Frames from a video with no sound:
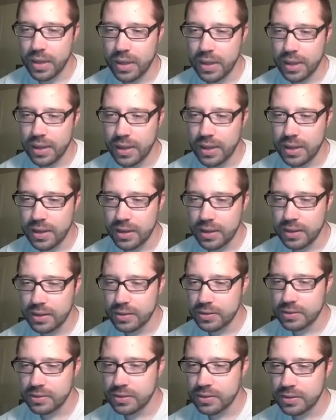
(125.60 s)

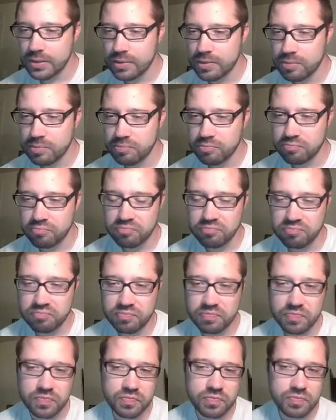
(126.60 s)
And,
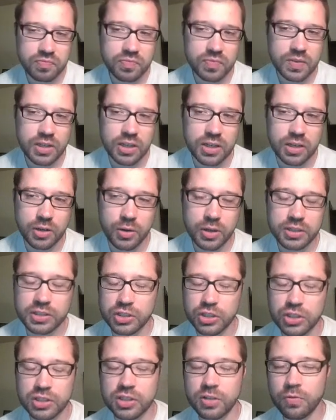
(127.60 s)
it's
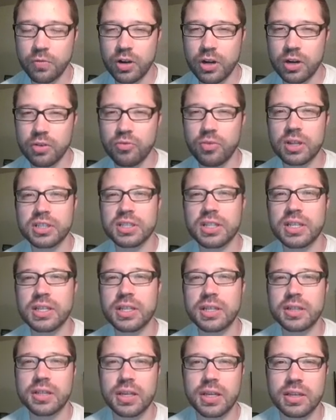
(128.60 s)
just a very risky
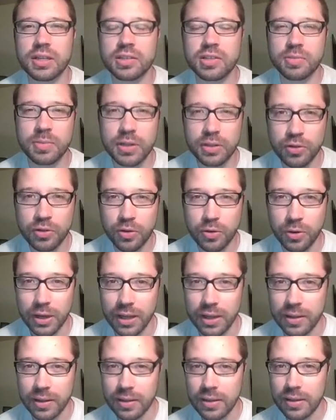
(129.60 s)
thing to be
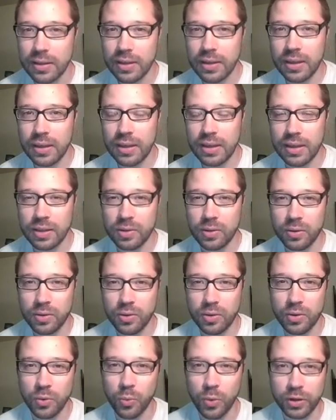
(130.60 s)
doing in
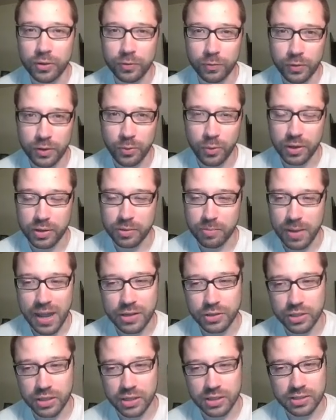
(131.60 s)
1v1
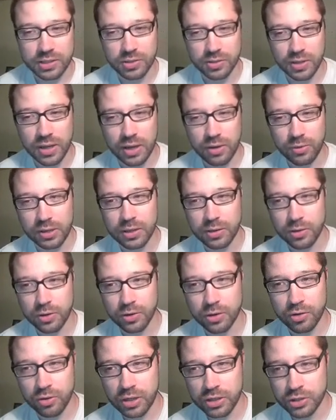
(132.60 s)
Magic, to get rid of their
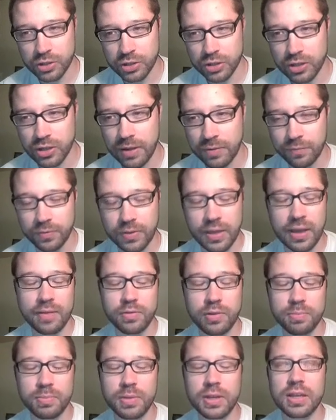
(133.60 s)
creature. If they have
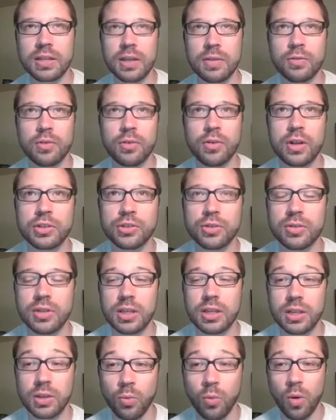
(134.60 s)
a big enough creature that
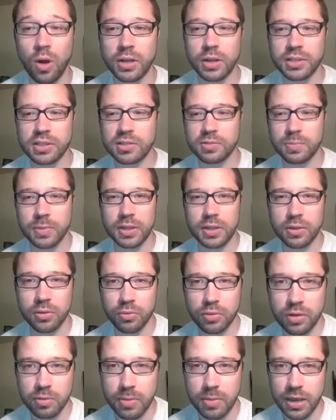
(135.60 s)
you want to spend
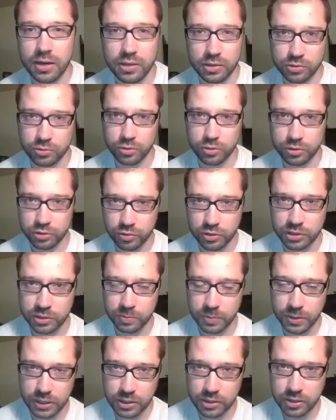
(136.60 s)
3 mana at sorcery
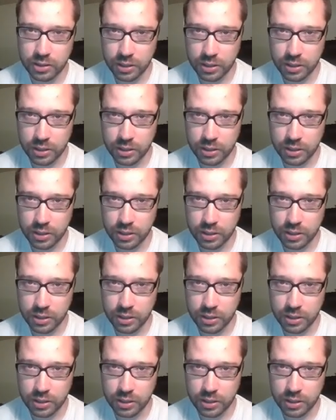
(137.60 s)
speed